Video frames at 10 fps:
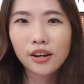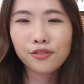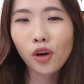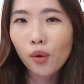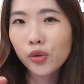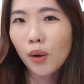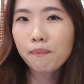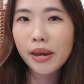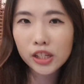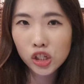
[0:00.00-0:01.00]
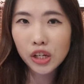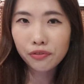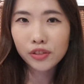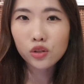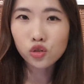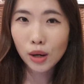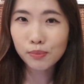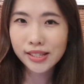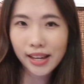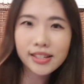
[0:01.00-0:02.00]
form your makeshift drum
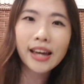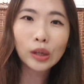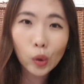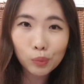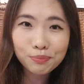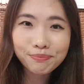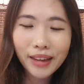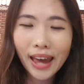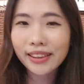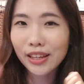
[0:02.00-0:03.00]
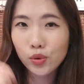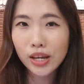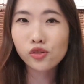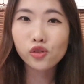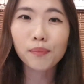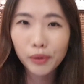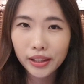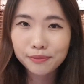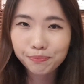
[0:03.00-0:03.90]
set at home, and then you can drum on it.